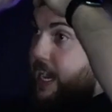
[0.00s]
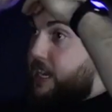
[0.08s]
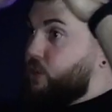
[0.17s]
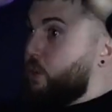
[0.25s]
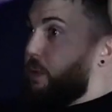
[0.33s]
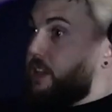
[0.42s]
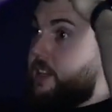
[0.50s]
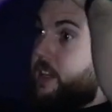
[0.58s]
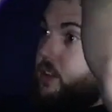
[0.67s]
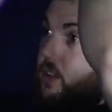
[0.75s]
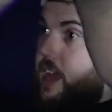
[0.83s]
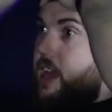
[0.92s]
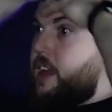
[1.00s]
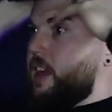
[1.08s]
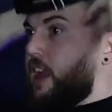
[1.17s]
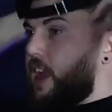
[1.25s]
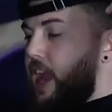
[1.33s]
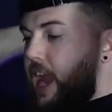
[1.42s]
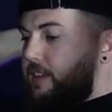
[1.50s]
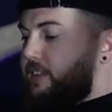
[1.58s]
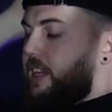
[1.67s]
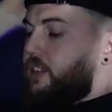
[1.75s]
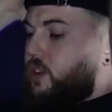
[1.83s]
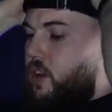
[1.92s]
this is an actual PT doing that. Mm.
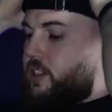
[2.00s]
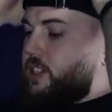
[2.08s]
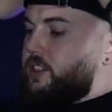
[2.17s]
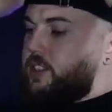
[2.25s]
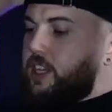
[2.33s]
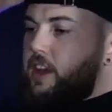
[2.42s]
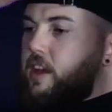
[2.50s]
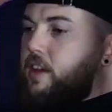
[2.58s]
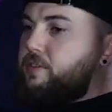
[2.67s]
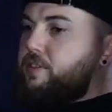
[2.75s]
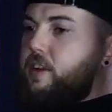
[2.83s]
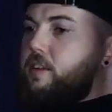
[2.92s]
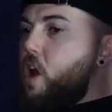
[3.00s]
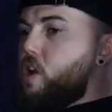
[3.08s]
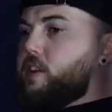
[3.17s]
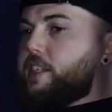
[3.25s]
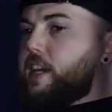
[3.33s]
And detoxes, for